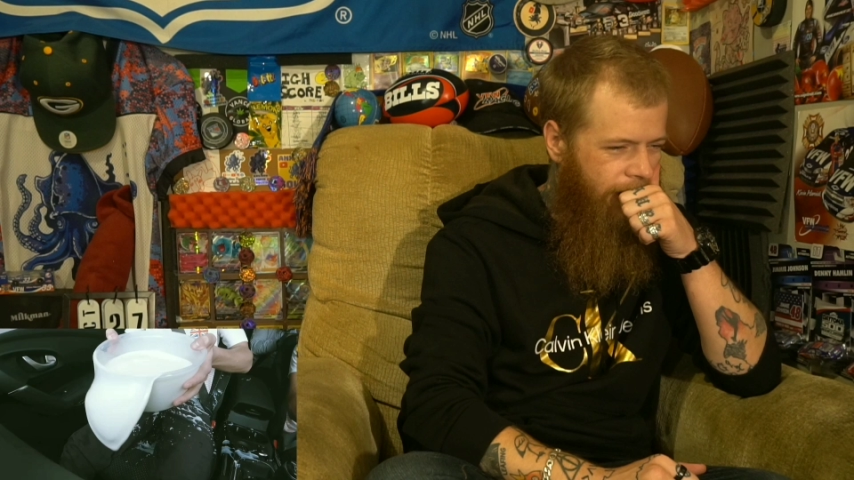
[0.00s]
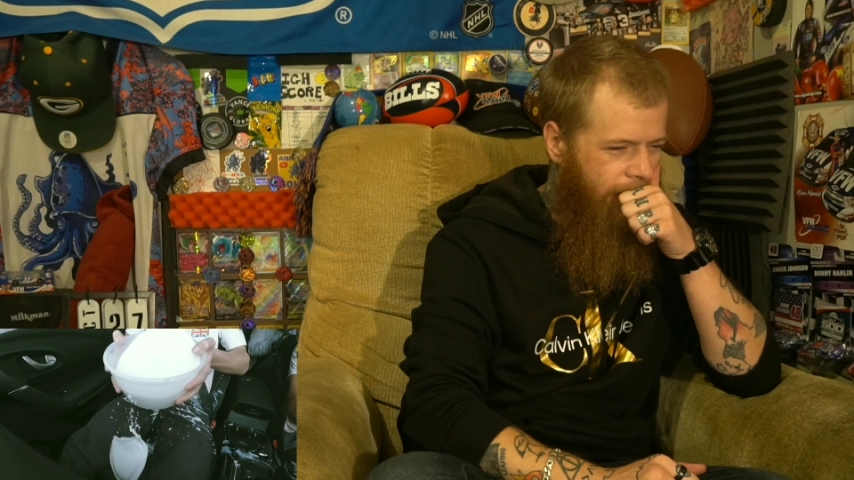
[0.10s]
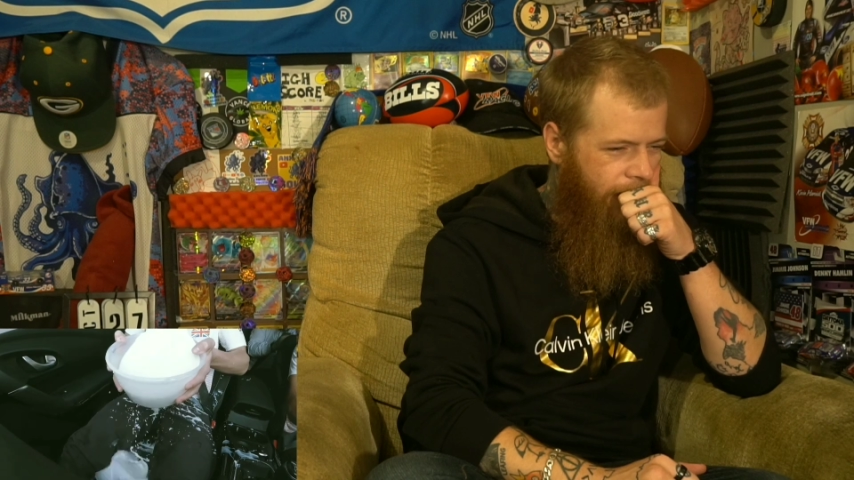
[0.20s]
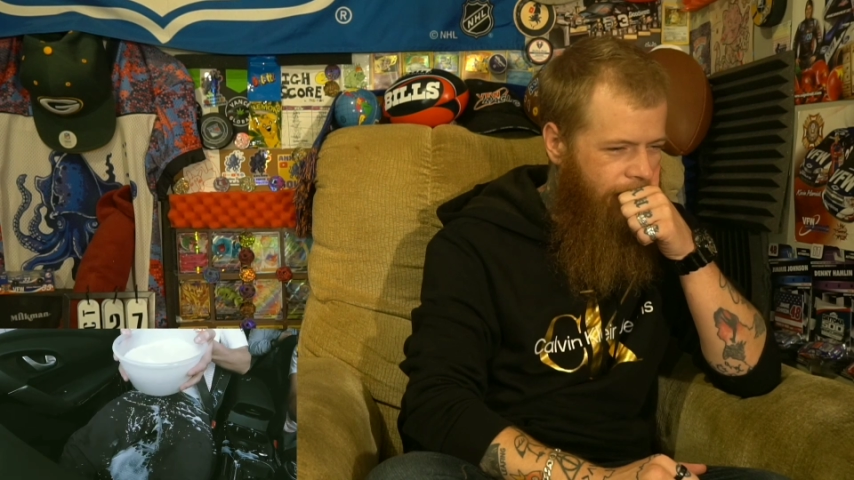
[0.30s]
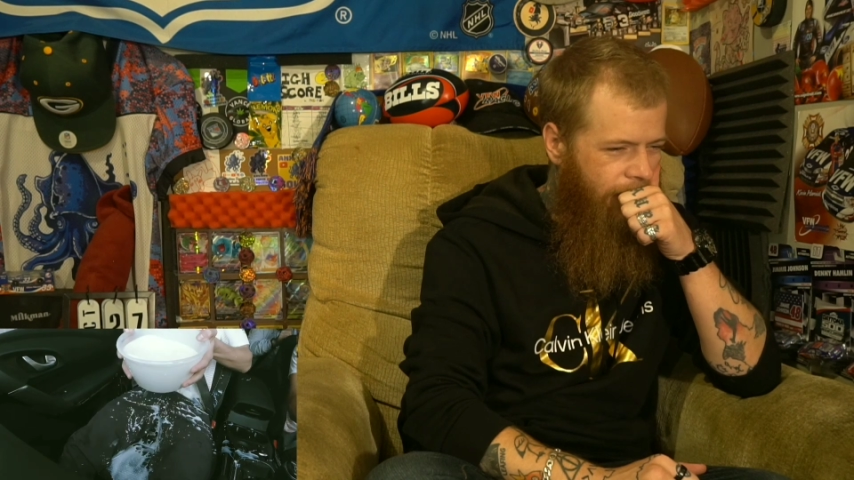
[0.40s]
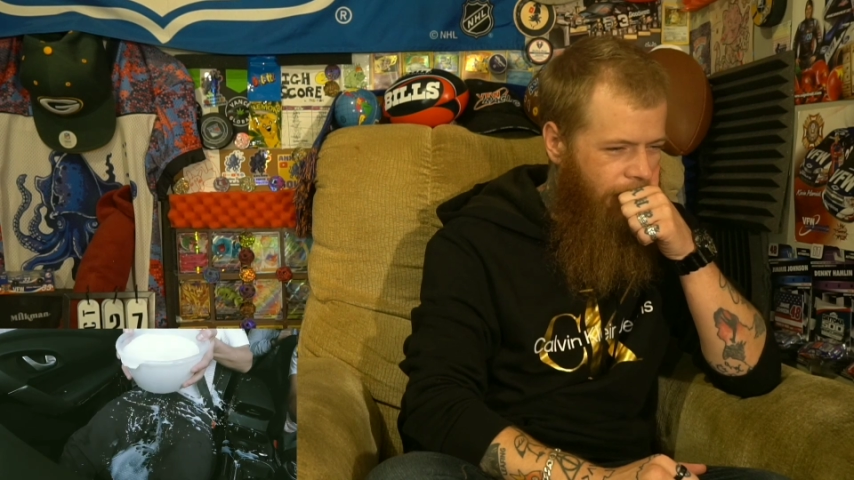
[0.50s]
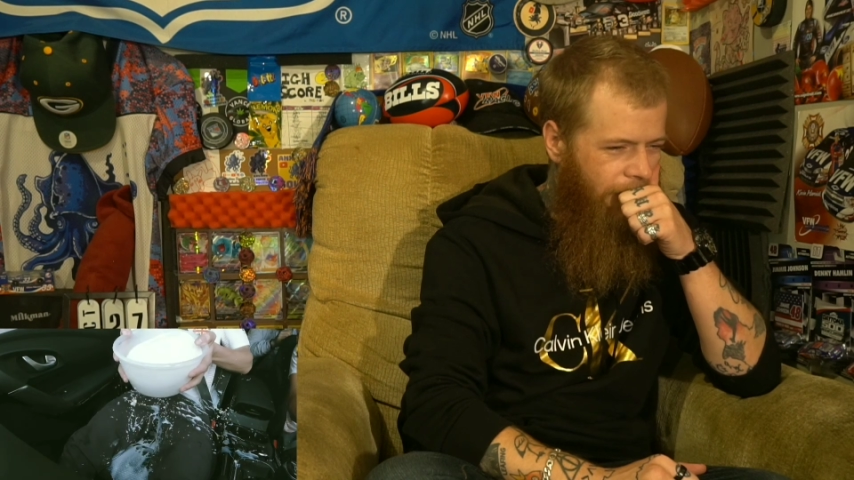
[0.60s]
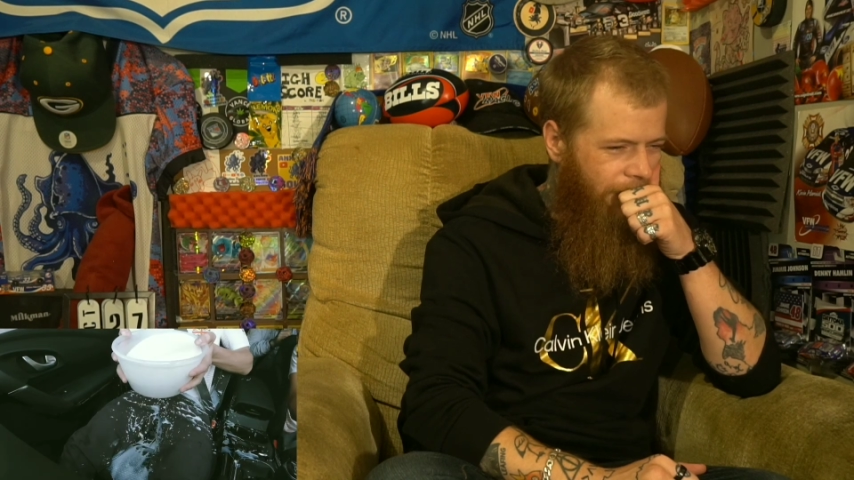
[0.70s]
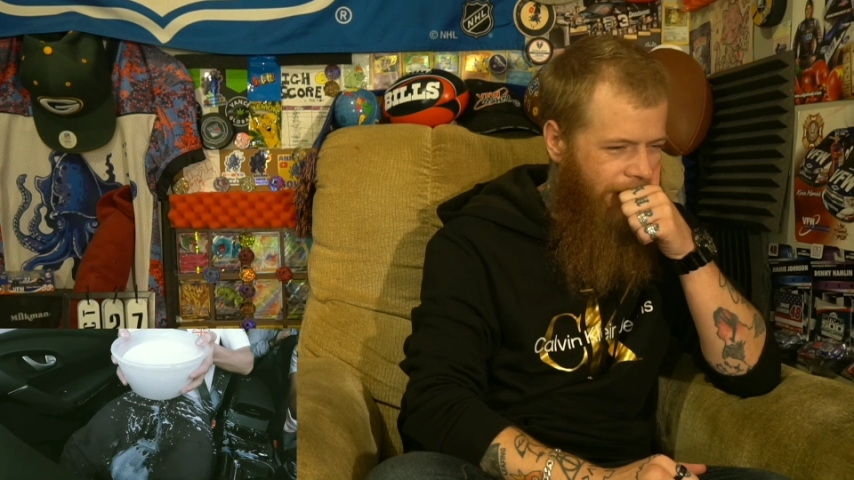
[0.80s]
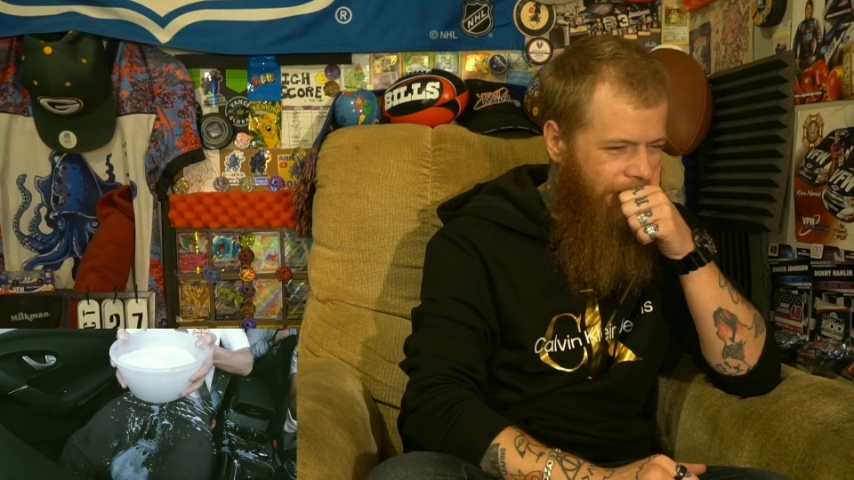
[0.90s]

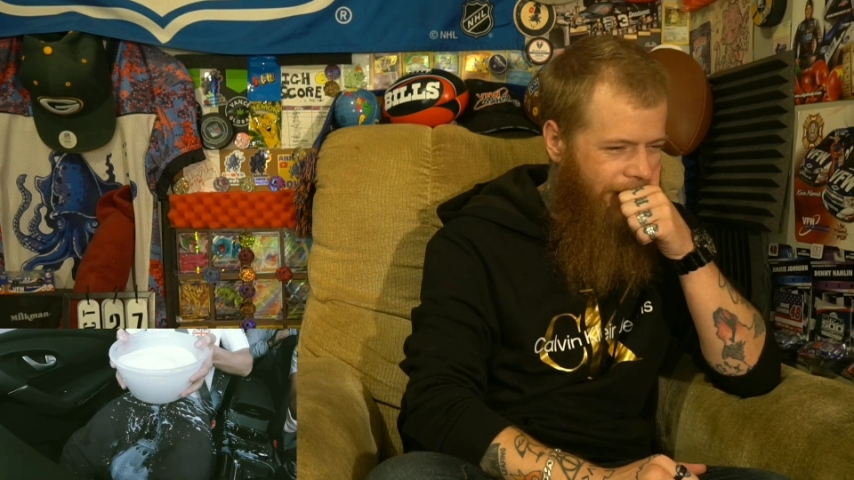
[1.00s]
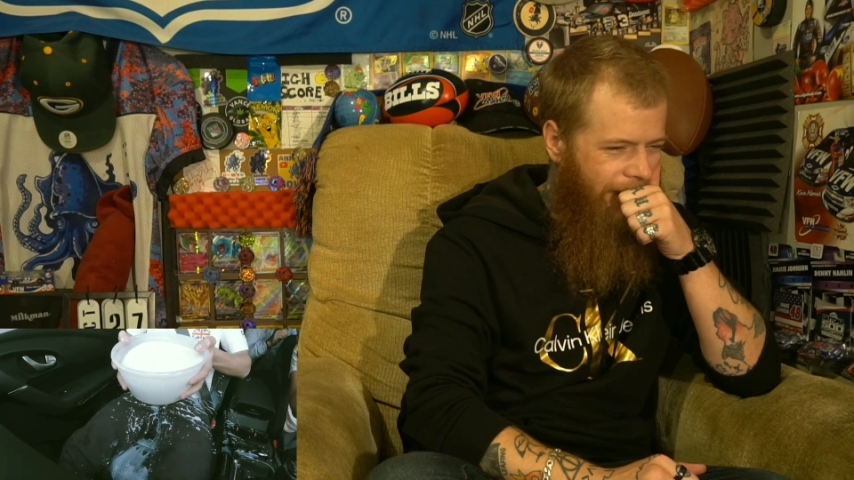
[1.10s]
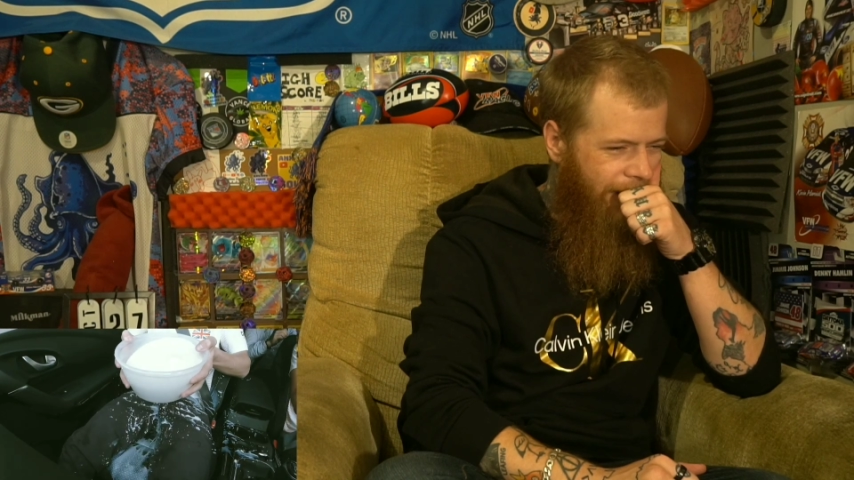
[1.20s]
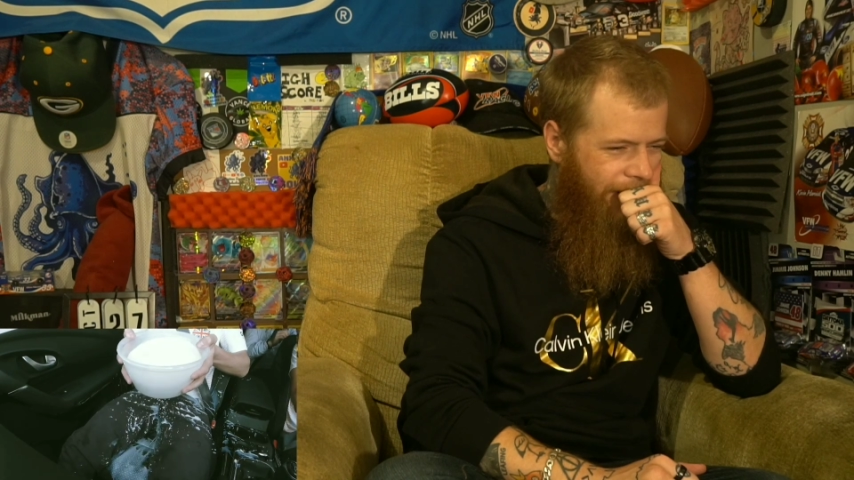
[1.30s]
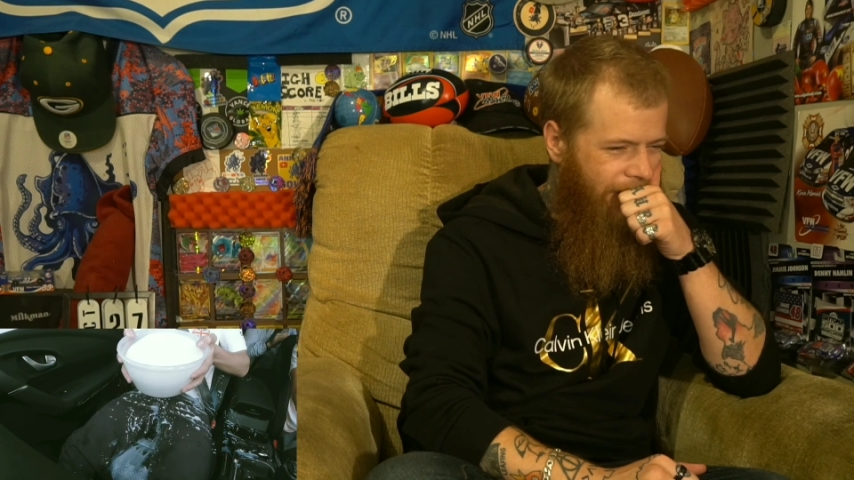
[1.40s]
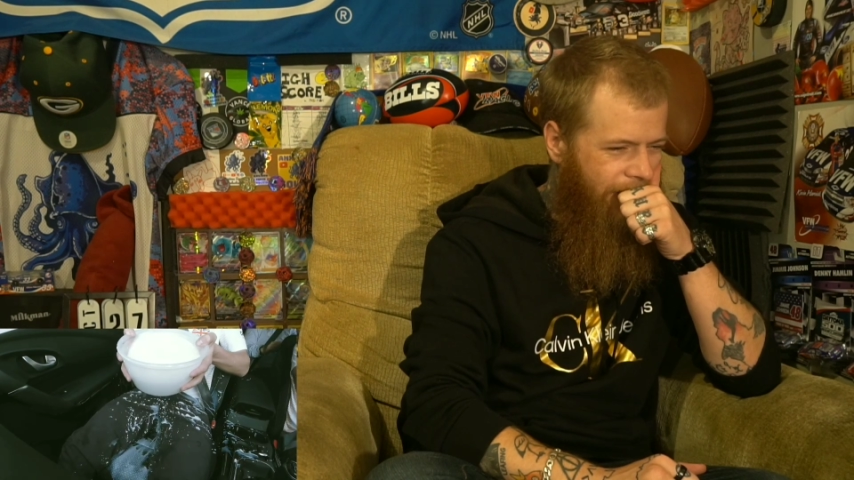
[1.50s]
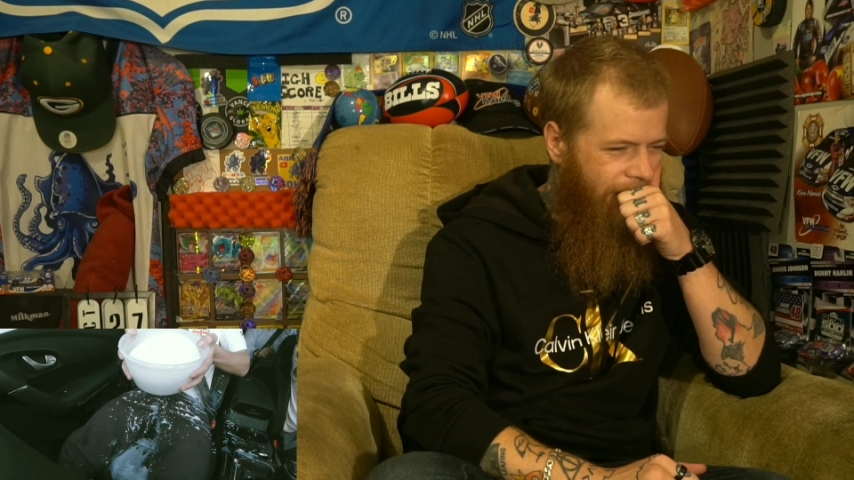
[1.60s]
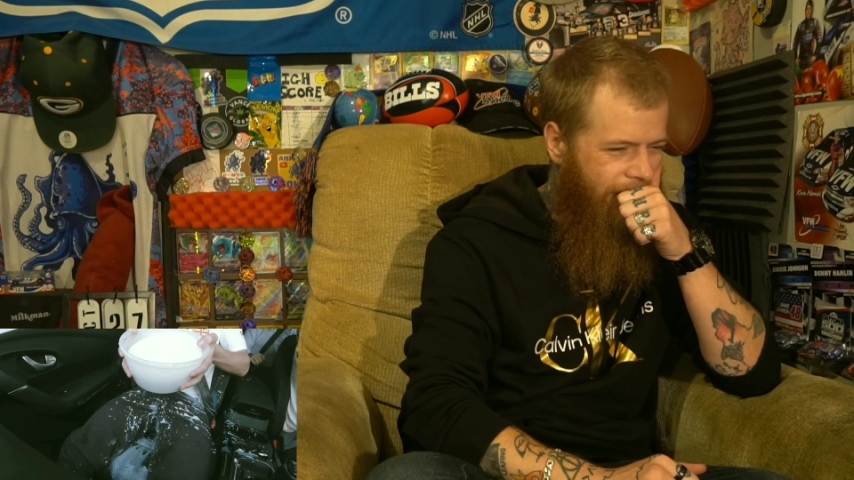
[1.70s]
Oh, there we go.